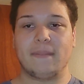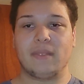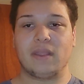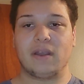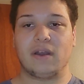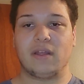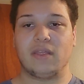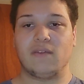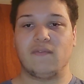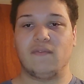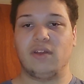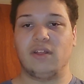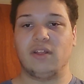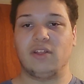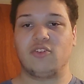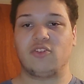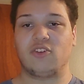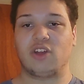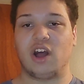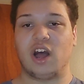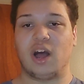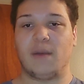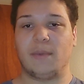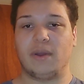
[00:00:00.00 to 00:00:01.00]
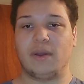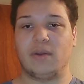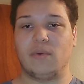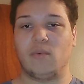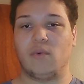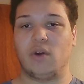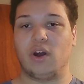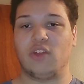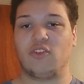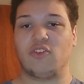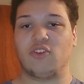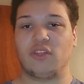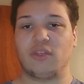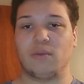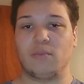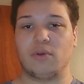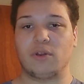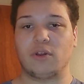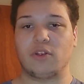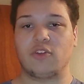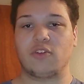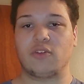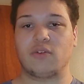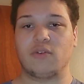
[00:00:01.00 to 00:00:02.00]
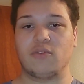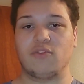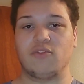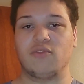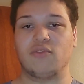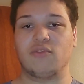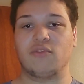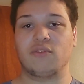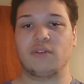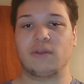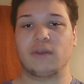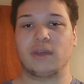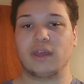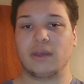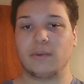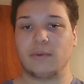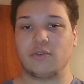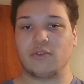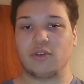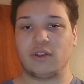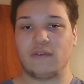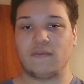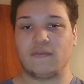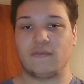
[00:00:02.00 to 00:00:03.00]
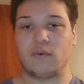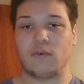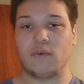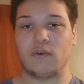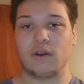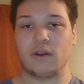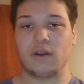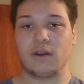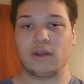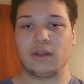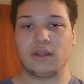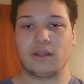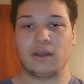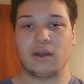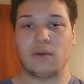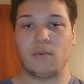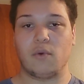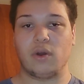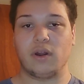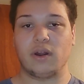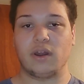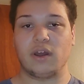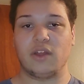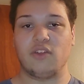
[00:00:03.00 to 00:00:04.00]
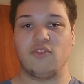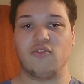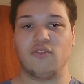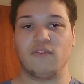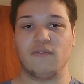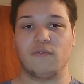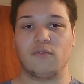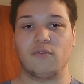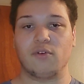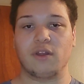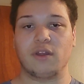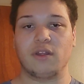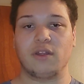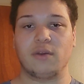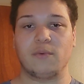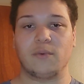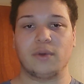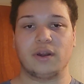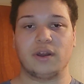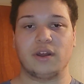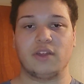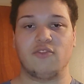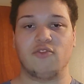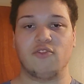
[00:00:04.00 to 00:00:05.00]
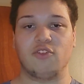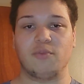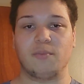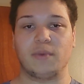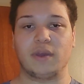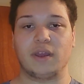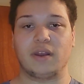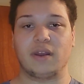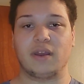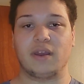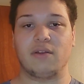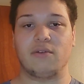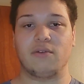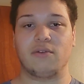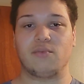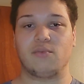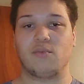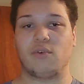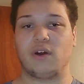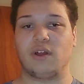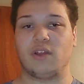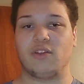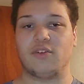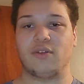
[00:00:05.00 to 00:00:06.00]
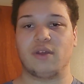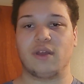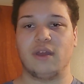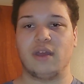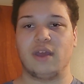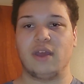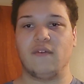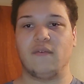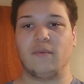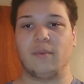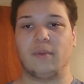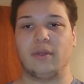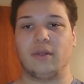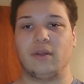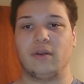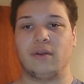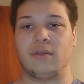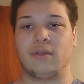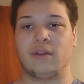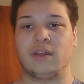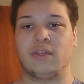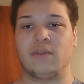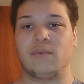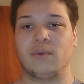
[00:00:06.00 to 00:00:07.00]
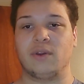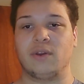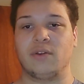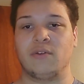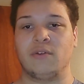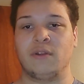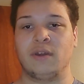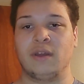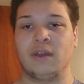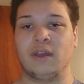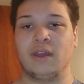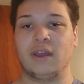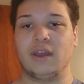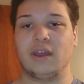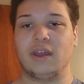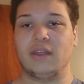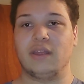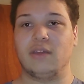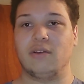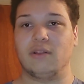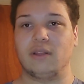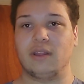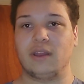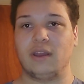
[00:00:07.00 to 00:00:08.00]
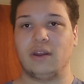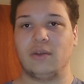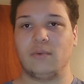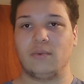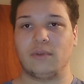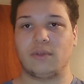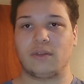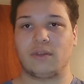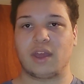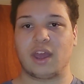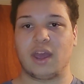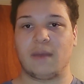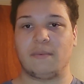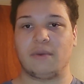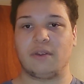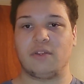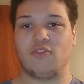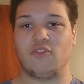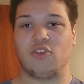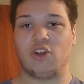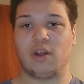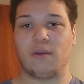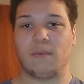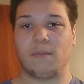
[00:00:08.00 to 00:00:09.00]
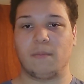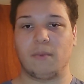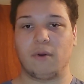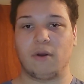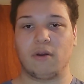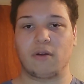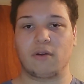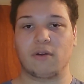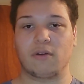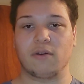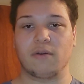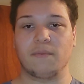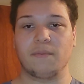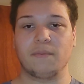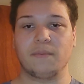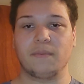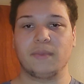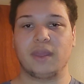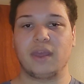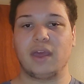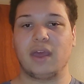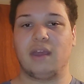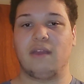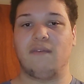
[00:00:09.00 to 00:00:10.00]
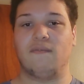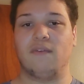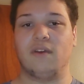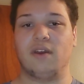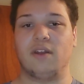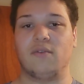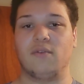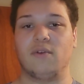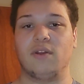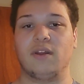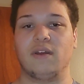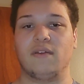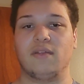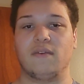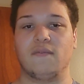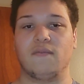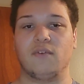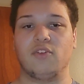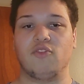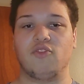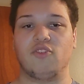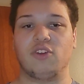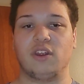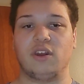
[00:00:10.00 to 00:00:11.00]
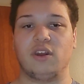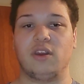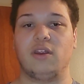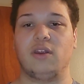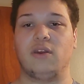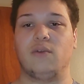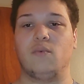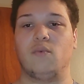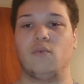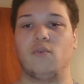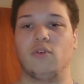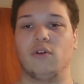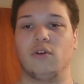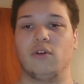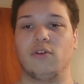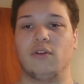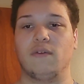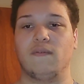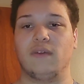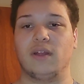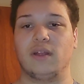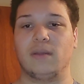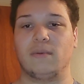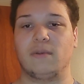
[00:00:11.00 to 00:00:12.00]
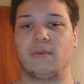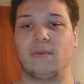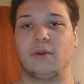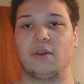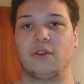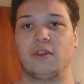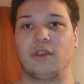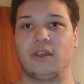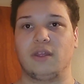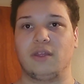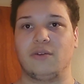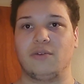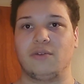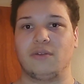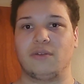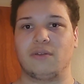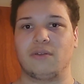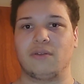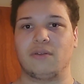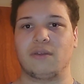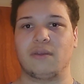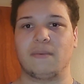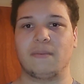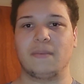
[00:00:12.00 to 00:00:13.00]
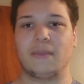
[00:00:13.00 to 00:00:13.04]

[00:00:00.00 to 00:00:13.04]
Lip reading: on the village common, watching the British soldiers. Between 40 to 100 spectators watched from alongside the road. Their leader was Captain John Parker, a veteran of the French and Indian War who developed tuberculosis